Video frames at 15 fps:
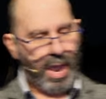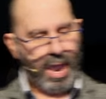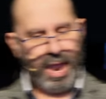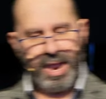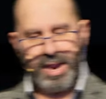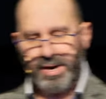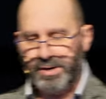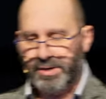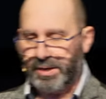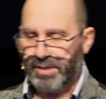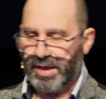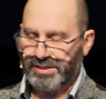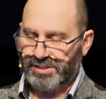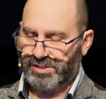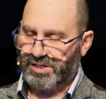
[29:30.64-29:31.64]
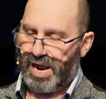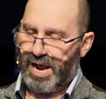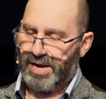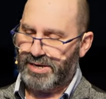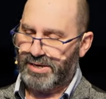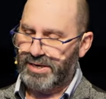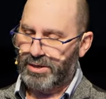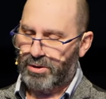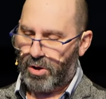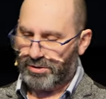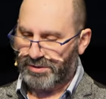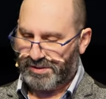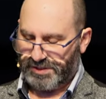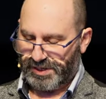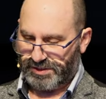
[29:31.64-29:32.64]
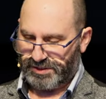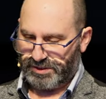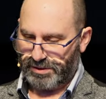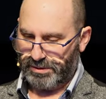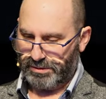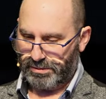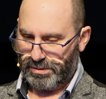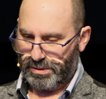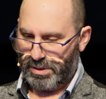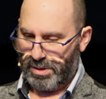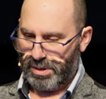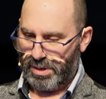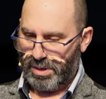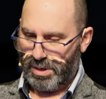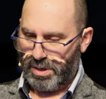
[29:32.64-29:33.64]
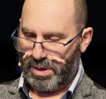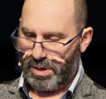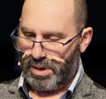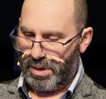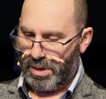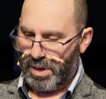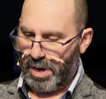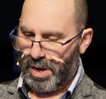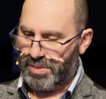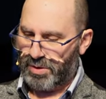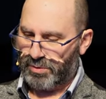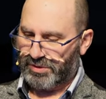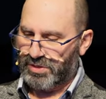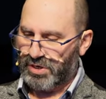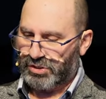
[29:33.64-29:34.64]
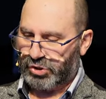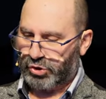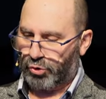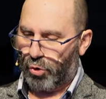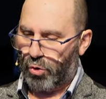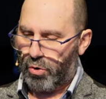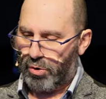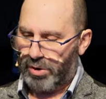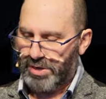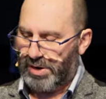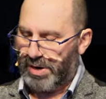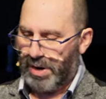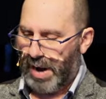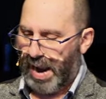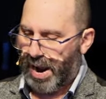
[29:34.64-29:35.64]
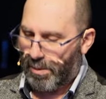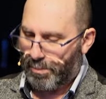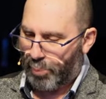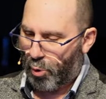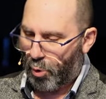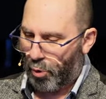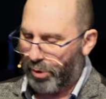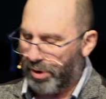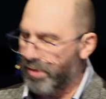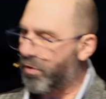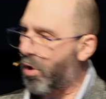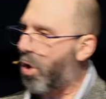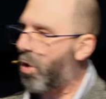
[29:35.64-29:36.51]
And they started in Launceston. And there was an extraordinary outpouring of the